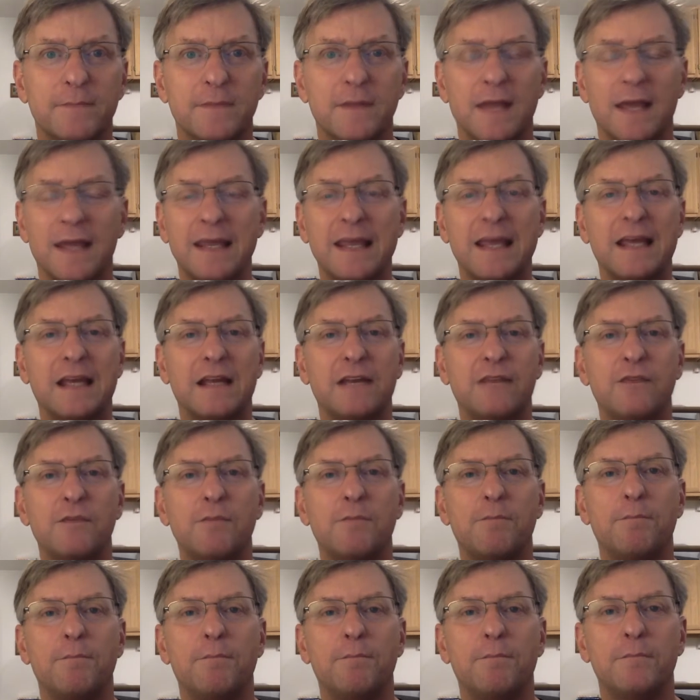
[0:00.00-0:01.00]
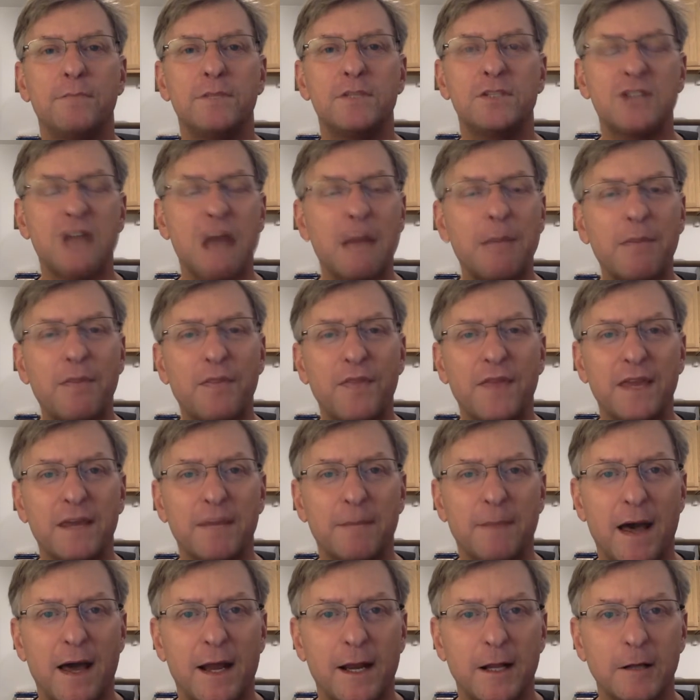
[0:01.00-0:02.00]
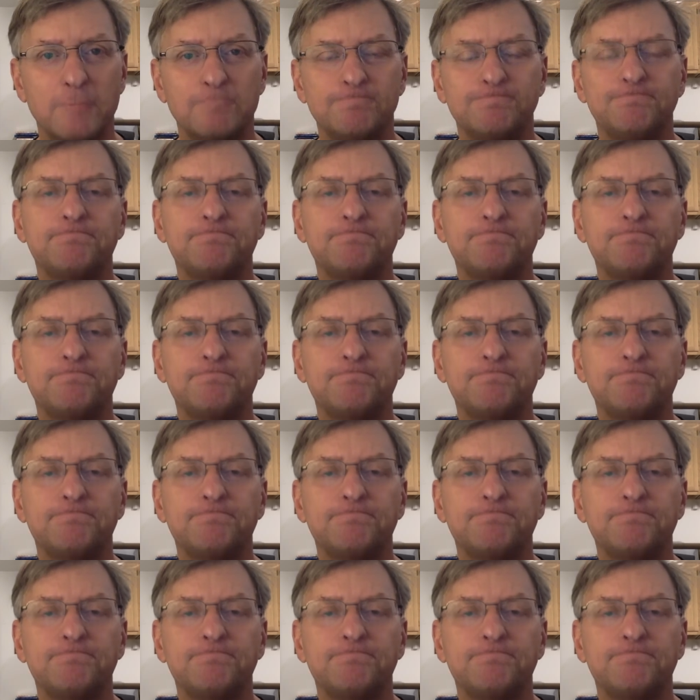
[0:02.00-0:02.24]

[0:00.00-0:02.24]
Again, if you stop and think about it,